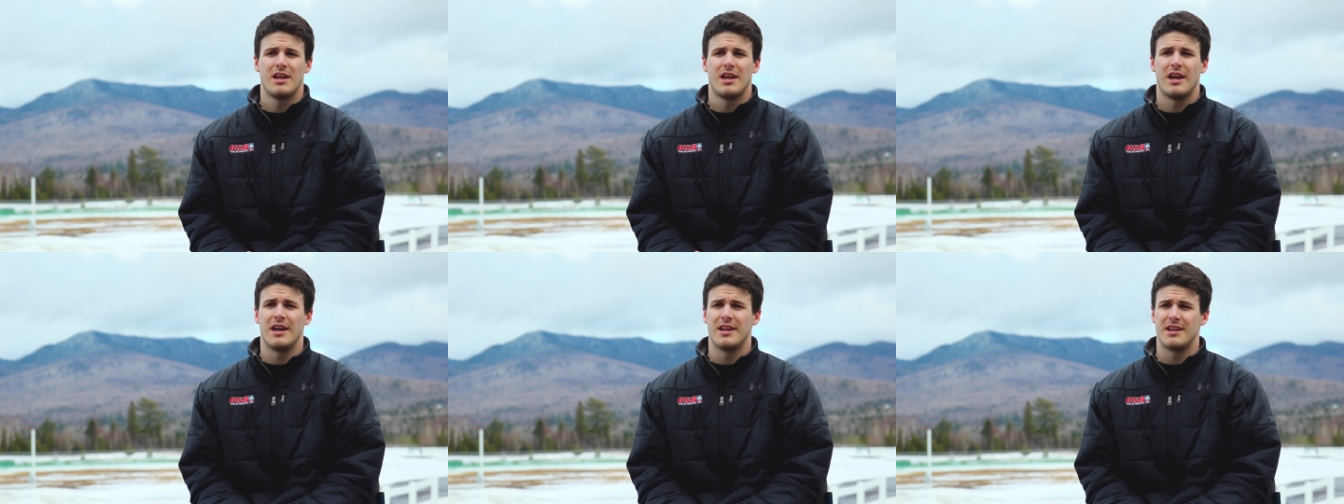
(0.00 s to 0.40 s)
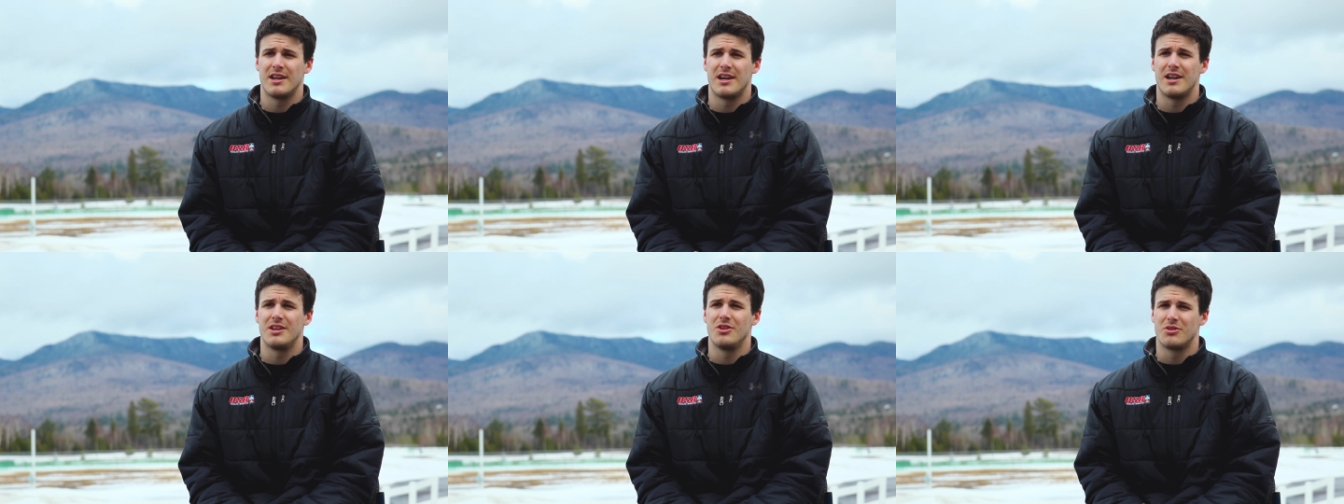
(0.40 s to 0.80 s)
and
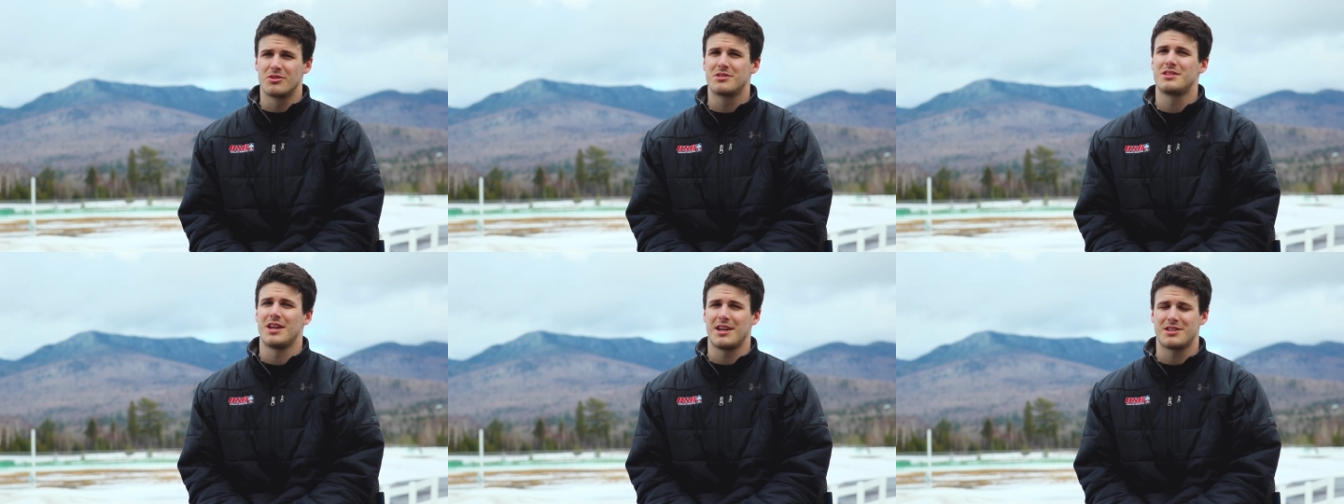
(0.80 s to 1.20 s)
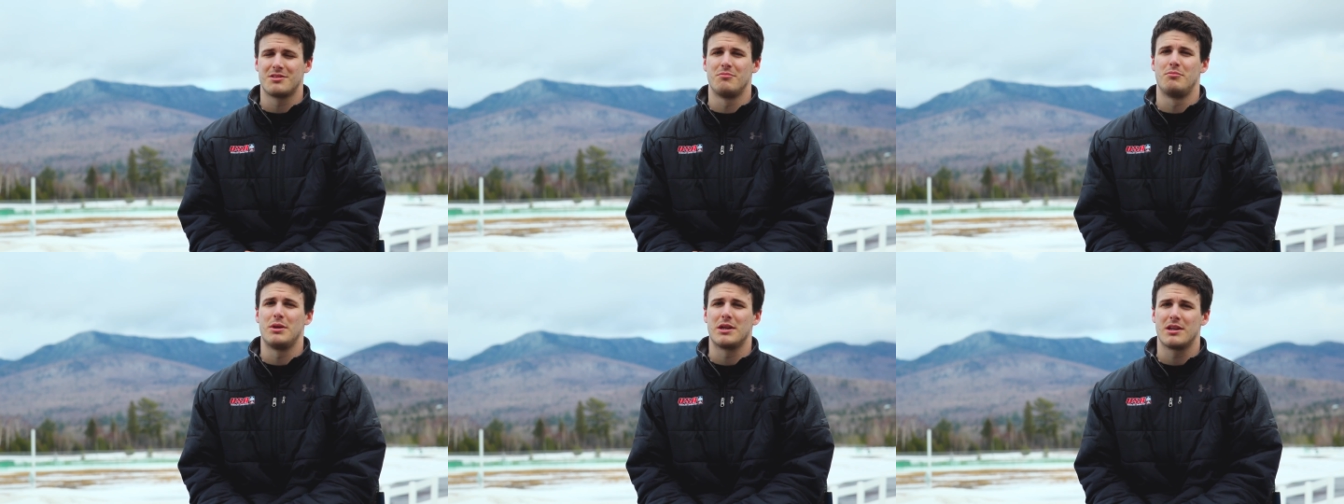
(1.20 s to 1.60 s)
uh, you'll take
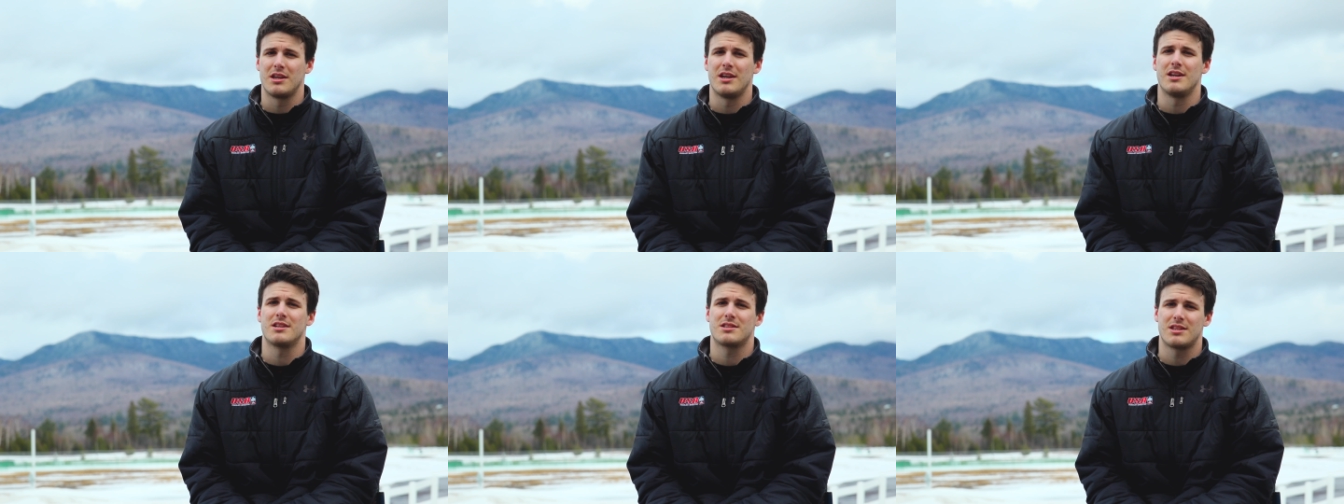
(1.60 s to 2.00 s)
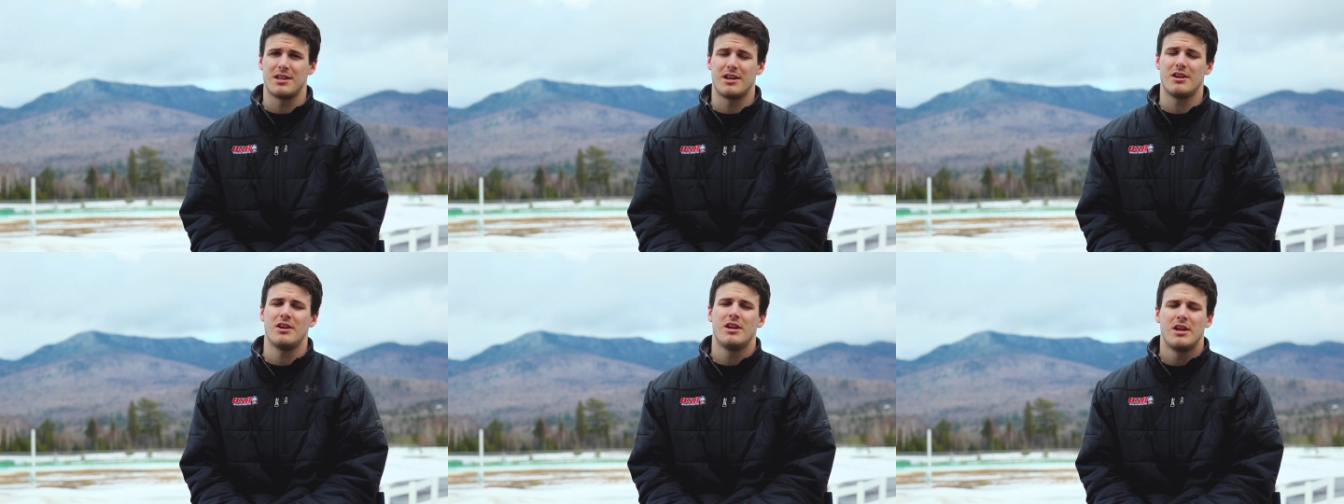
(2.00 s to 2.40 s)
some big hits
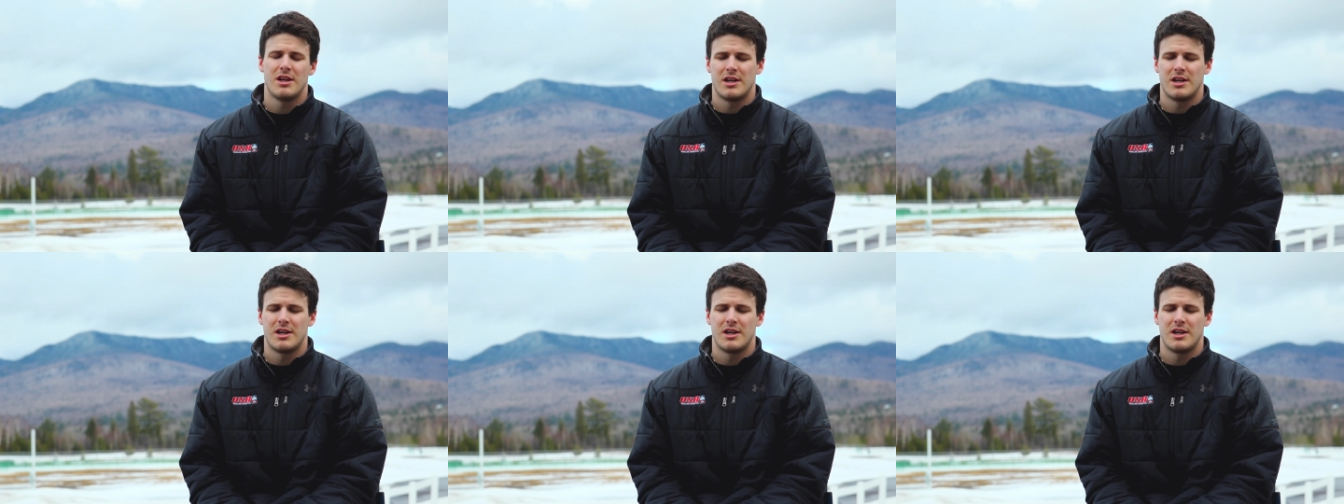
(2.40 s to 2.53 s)
there.